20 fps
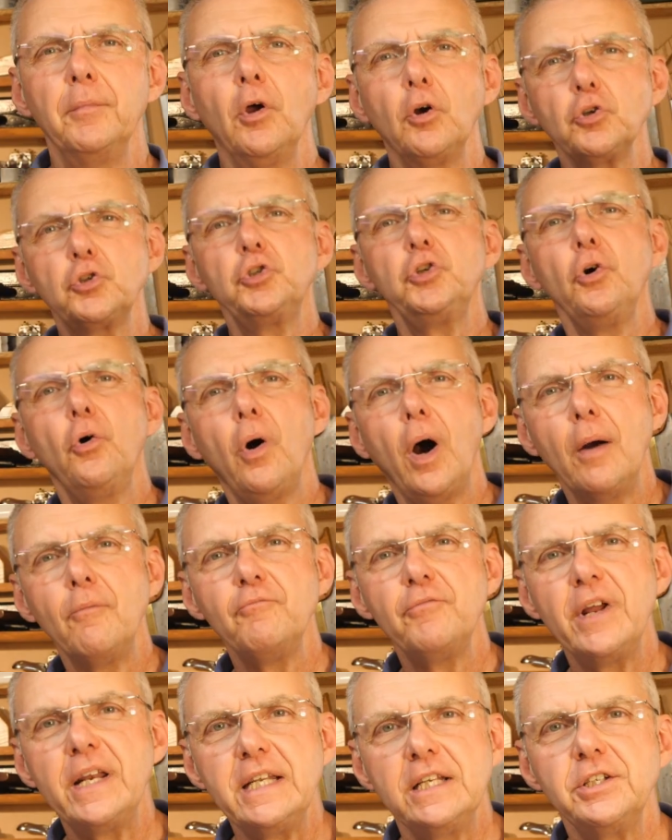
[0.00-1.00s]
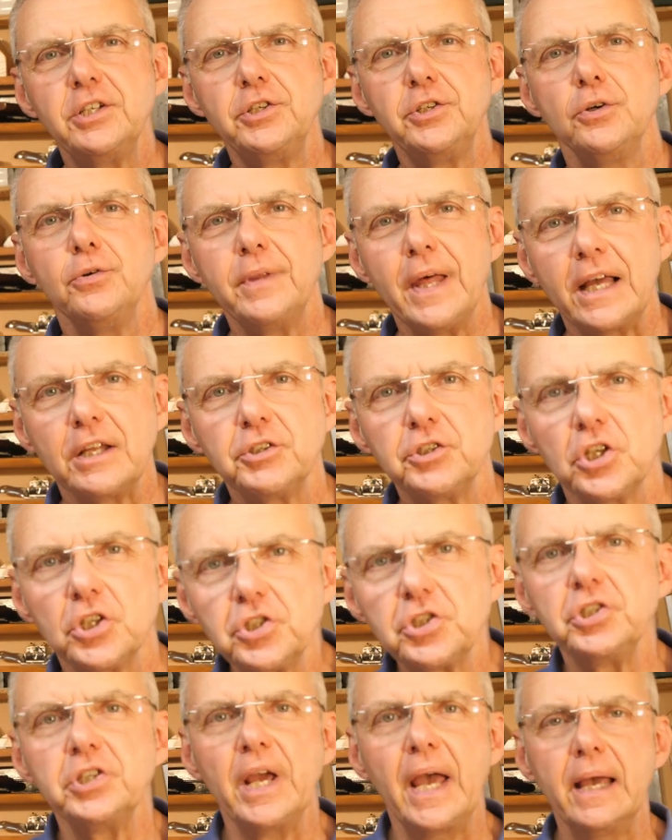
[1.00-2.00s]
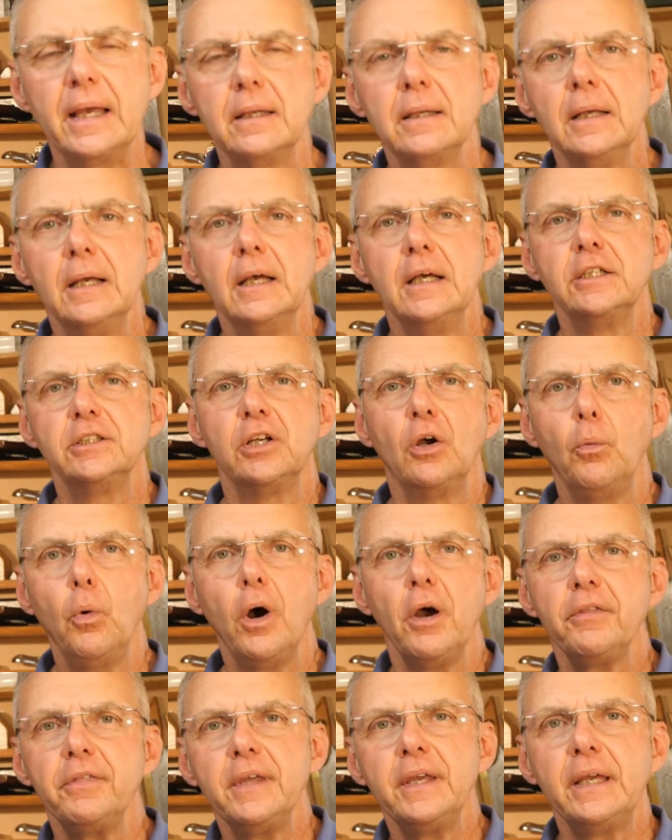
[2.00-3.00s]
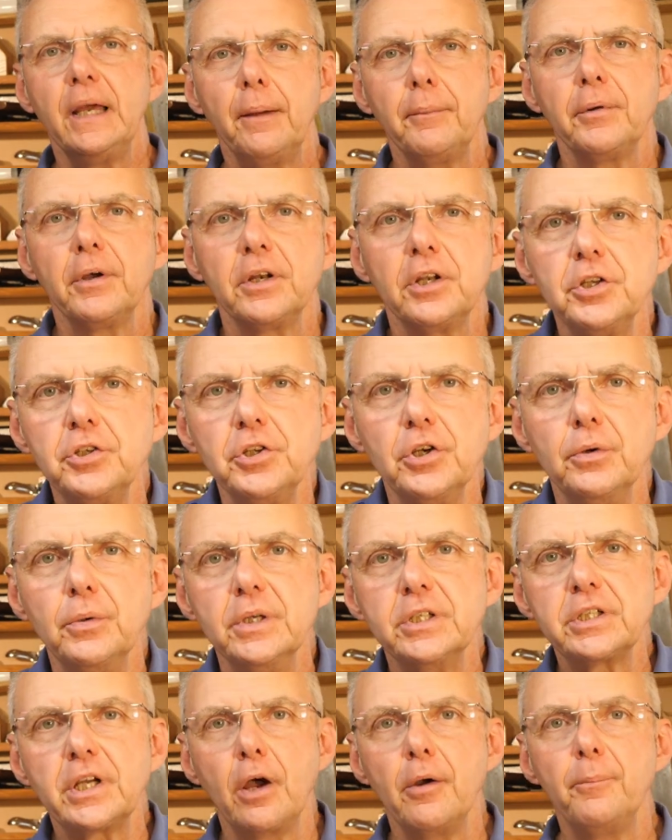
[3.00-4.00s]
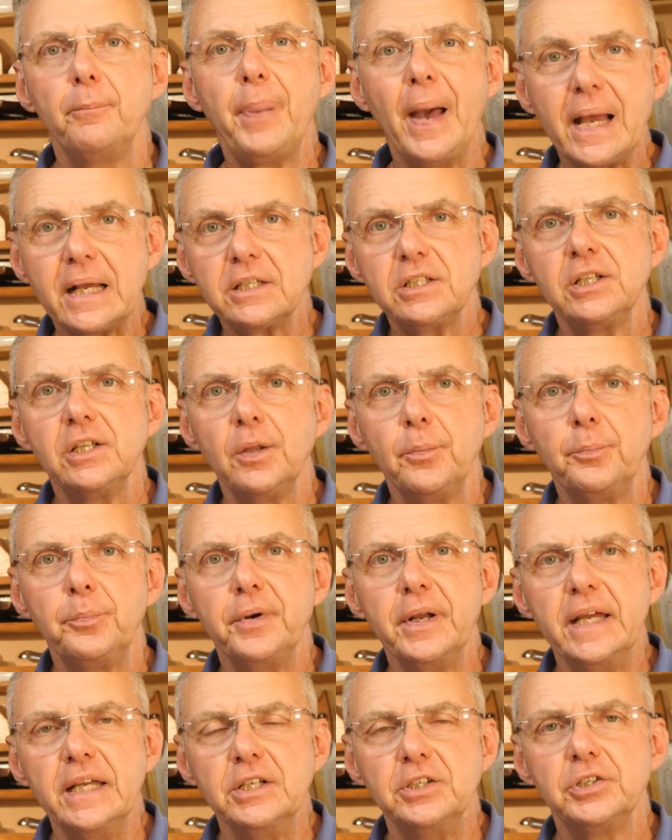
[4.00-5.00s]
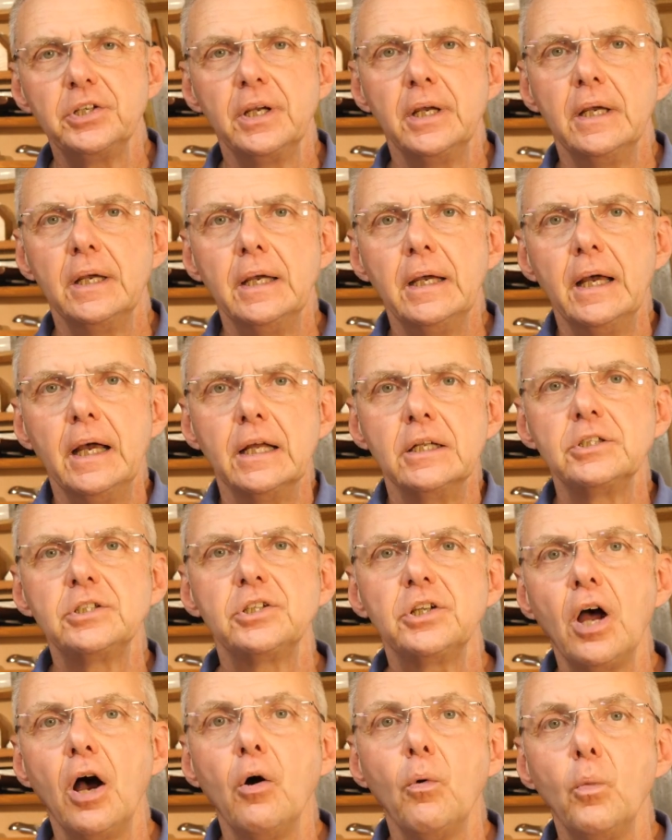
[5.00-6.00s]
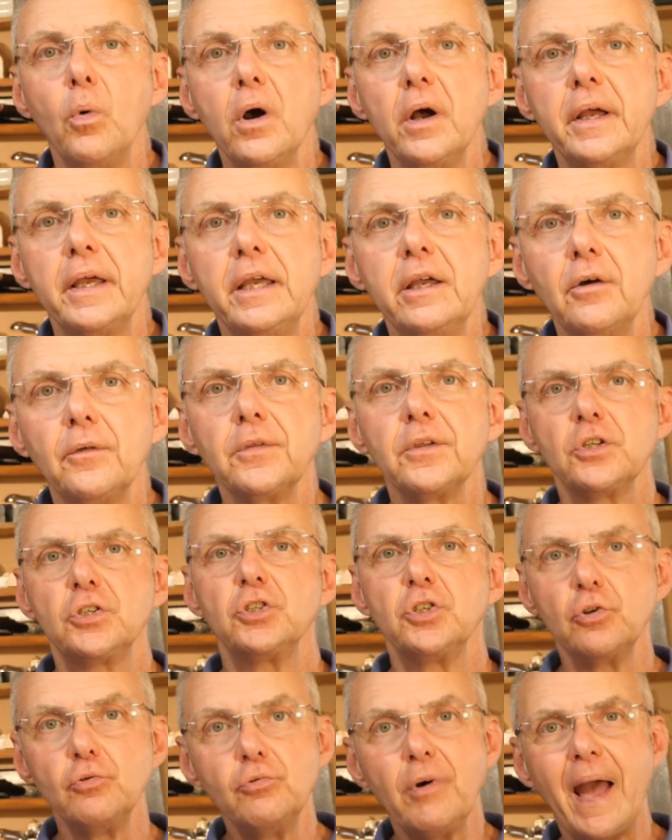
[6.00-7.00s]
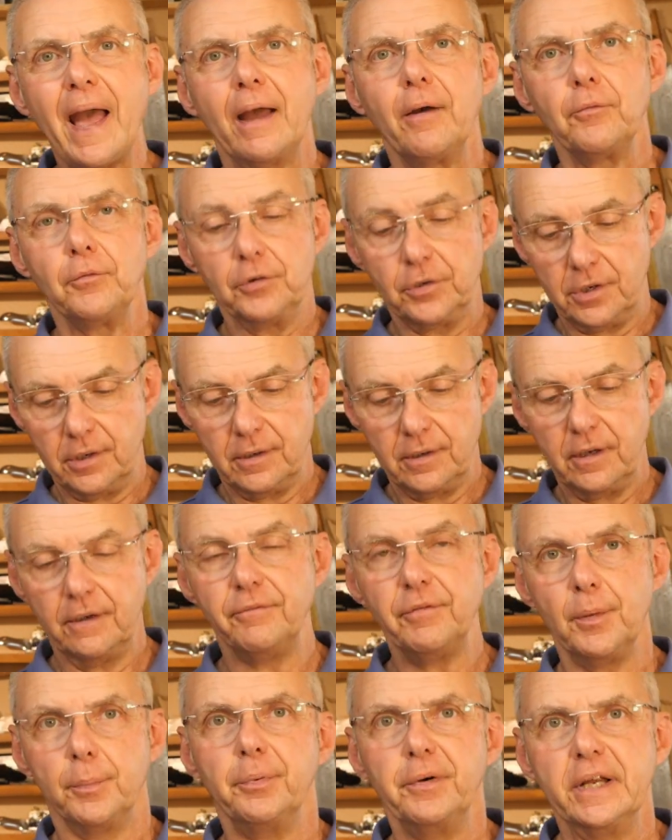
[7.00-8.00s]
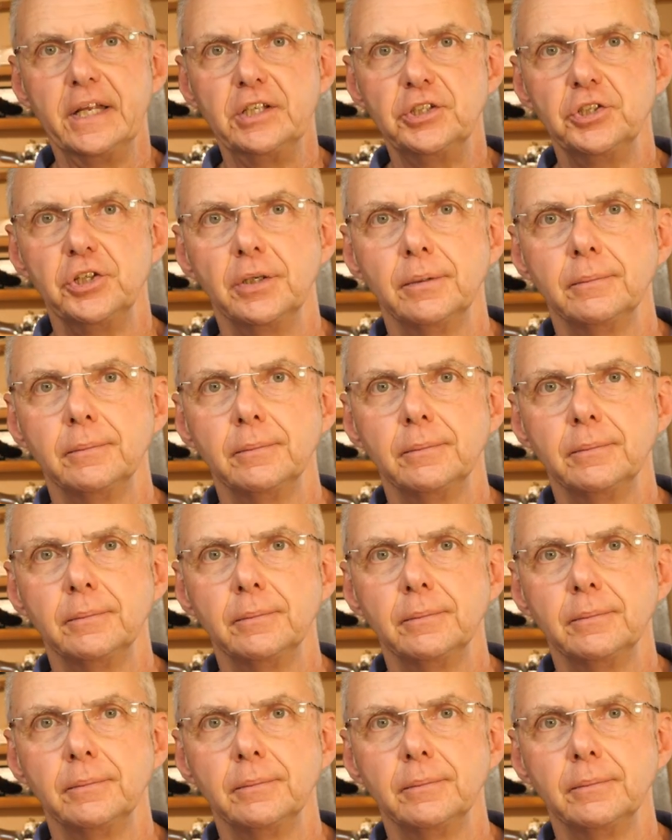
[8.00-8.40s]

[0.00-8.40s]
I'm not sure I'm ready to do that just yet. So what I think I'm going to do is go back to the bridge and start working on the surround of the bridge.